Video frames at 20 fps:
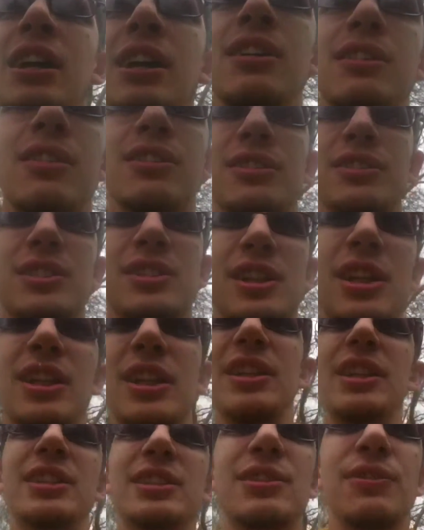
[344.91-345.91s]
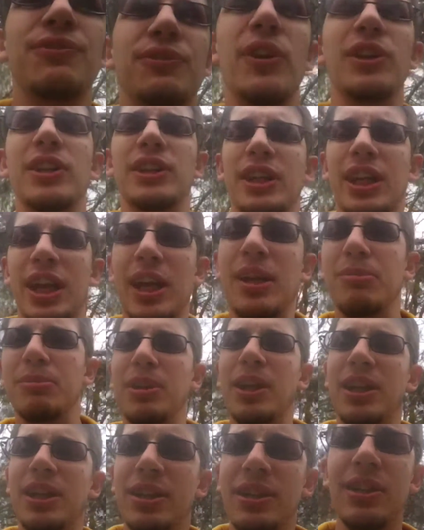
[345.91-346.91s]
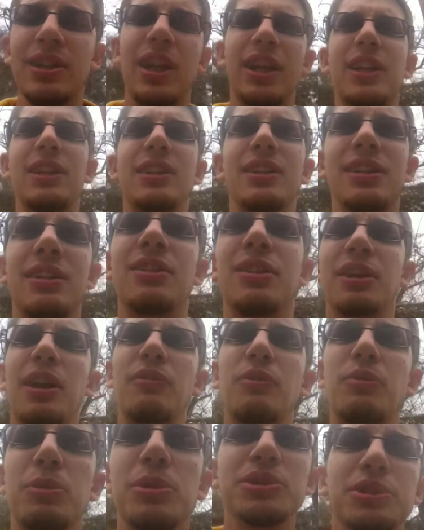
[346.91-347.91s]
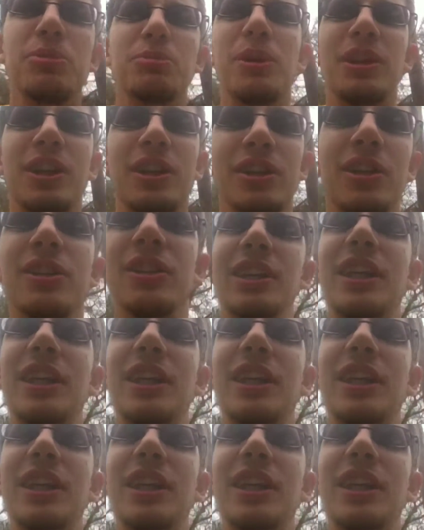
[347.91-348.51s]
Because cleaning's a fun game, then everyone's a winner.